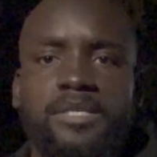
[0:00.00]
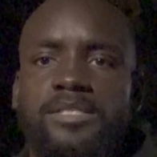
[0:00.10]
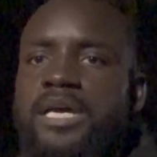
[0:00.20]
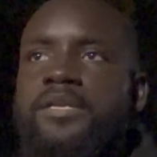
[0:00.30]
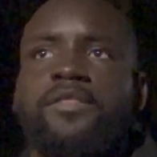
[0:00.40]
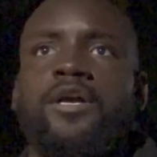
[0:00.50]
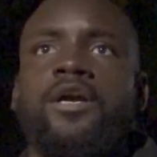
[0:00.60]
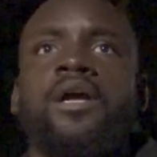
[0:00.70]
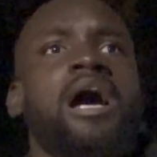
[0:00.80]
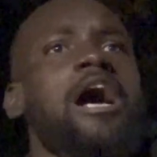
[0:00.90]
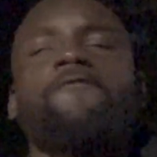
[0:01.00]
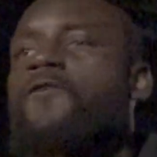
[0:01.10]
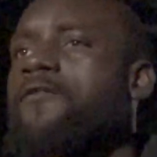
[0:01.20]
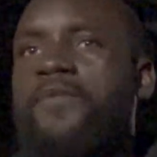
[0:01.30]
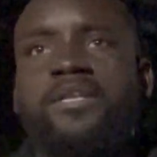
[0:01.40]
this, that, and the third. Our
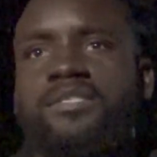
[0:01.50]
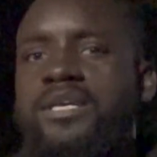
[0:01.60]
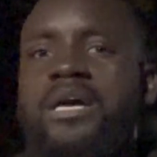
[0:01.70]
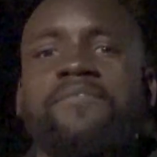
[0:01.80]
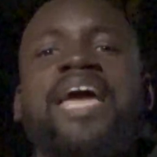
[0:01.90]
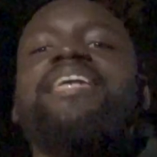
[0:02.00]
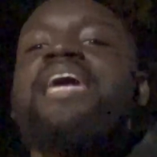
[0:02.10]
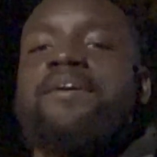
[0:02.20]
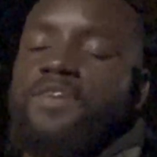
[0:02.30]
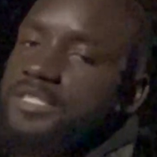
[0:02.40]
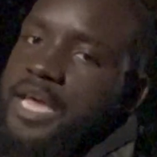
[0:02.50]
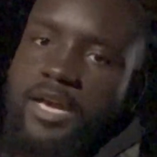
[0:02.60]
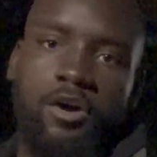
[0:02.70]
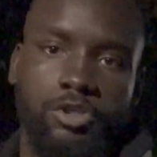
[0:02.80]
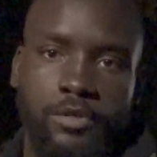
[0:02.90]
forefathers didn't come. They gave us
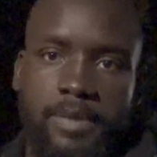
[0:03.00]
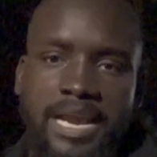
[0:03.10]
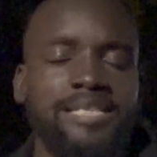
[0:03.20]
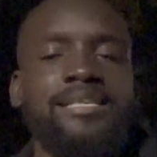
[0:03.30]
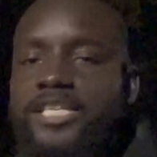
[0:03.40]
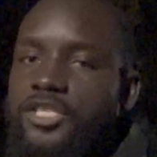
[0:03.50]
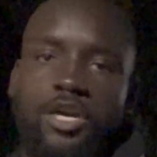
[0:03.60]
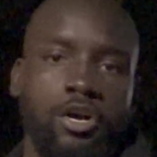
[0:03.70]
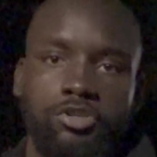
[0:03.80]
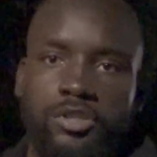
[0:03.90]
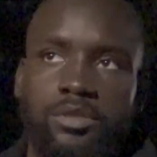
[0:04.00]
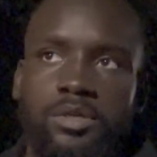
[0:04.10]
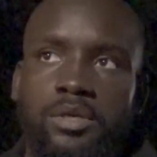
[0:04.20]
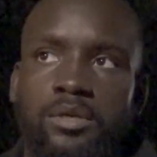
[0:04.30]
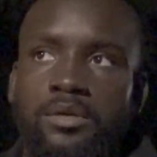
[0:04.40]
that culture, man. That's not your culture.
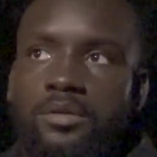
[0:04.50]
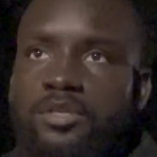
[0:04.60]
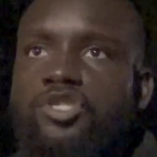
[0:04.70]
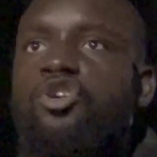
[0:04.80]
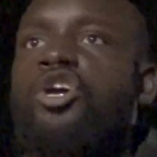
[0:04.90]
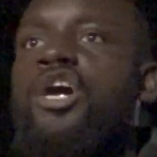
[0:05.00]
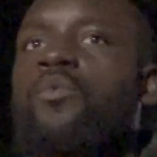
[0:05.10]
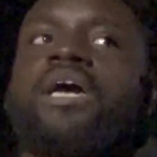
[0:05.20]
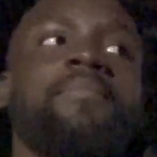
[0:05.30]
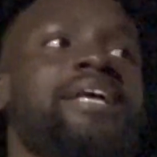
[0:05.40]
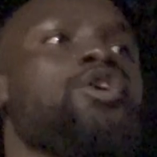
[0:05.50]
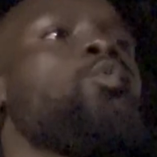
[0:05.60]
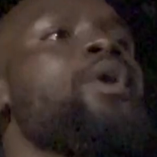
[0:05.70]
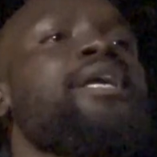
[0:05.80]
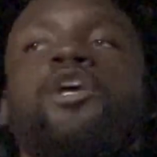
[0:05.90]
The so-called white man, the
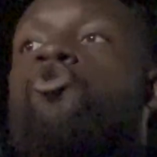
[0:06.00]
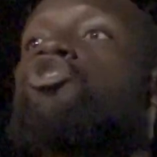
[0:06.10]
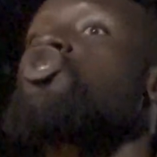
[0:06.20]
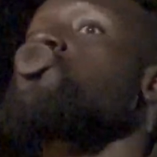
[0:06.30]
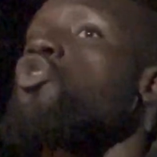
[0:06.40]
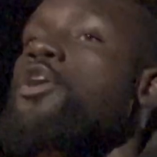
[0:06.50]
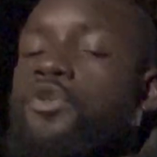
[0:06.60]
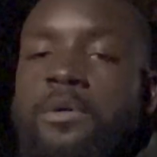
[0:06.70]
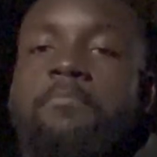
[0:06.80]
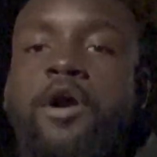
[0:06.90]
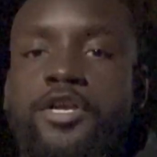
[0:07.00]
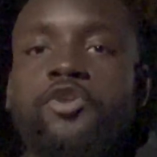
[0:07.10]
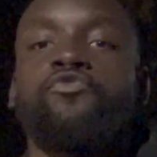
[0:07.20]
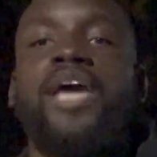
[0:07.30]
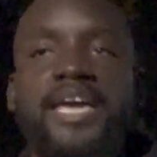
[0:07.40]
wicked who destroy you and murder
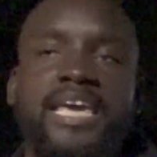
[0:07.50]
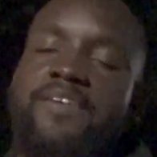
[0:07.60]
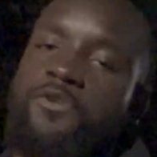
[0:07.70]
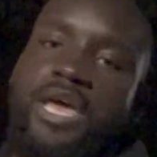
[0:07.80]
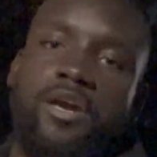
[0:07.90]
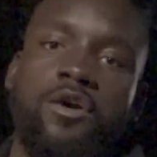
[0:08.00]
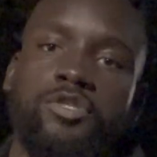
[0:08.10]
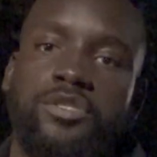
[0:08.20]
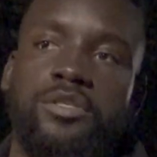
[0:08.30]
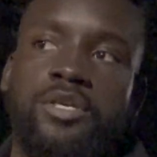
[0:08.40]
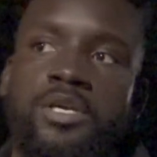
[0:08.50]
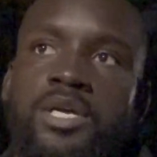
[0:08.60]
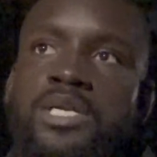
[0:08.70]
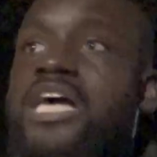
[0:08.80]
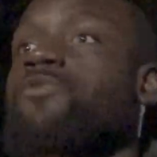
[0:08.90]
you, they gave you that culture.
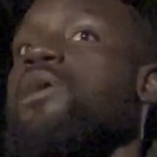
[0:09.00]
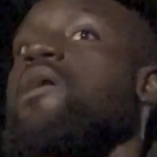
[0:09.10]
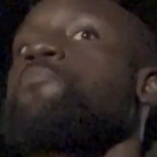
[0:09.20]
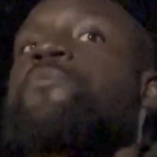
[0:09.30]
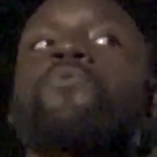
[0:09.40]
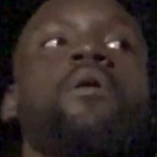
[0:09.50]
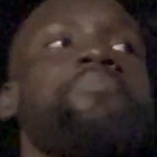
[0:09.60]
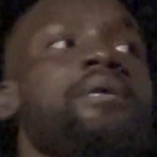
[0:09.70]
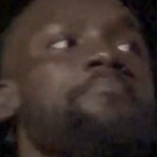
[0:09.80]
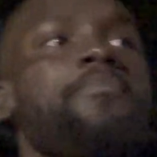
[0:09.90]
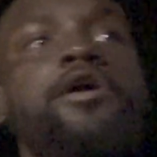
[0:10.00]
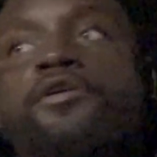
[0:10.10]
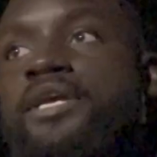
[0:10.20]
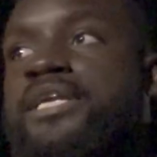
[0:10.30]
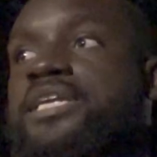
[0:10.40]
That's why our people are being
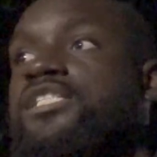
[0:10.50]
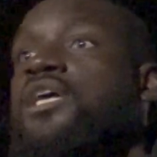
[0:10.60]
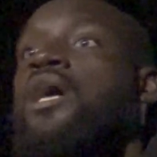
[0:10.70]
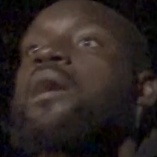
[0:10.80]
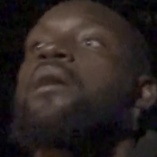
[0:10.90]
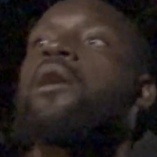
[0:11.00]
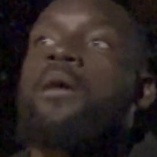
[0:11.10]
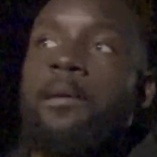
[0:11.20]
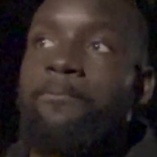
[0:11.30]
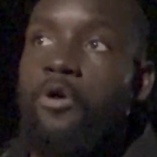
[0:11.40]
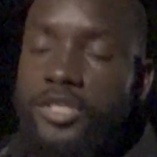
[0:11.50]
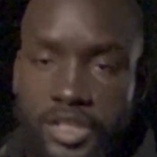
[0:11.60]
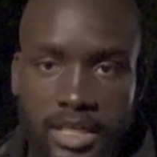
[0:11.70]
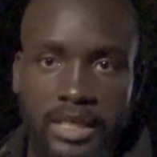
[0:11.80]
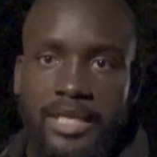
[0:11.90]
murdered in these uh, uh,
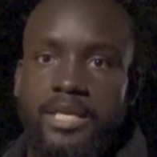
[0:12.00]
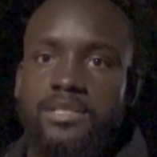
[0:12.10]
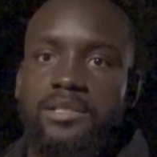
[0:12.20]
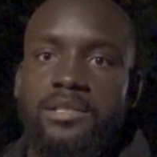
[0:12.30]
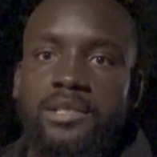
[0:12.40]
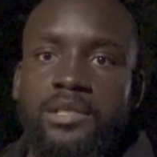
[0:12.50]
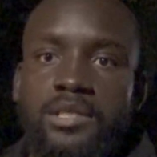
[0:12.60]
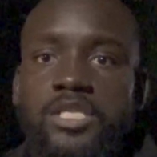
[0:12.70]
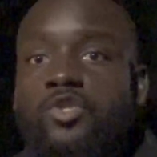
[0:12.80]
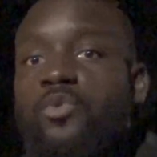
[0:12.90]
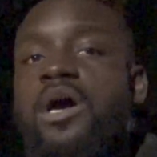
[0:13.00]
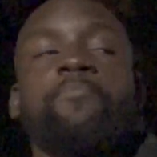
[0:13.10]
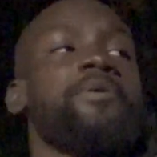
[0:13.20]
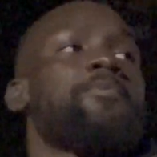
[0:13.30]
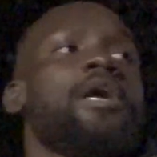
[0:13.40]
abortion clinics. This is why our
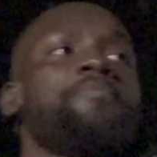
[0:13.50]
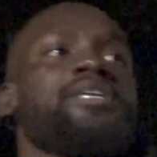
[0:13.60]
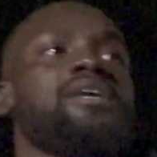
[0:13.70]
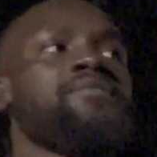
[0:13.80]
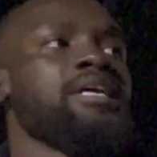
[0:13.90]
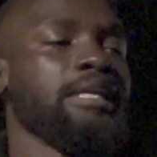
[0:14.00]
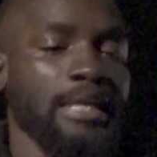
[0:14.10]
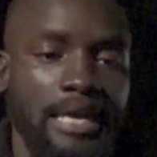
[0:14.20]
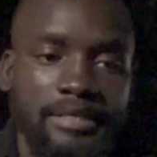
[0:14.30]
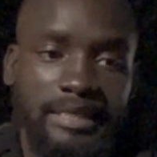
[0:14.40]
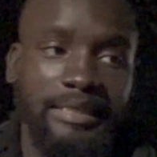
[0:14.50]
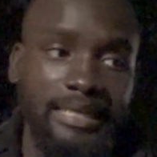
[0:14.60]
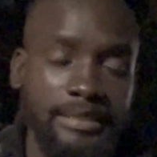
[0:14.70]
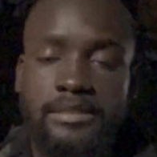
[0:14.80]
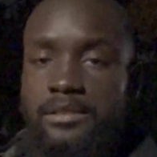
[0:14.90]
people are be given the, le- the
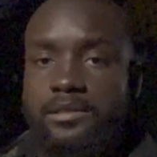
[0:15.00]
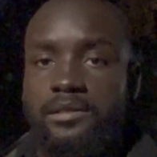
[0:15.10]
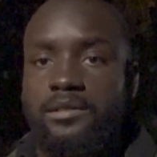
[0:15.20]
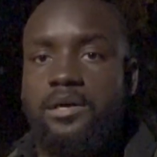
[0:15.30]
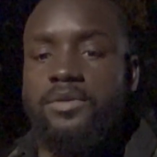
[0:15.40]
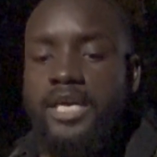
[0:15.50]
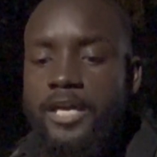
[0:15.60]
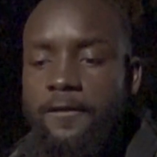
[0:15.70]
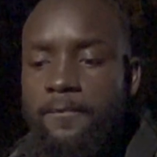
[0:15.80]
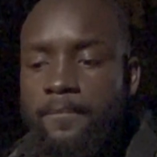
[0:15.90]
least, okay?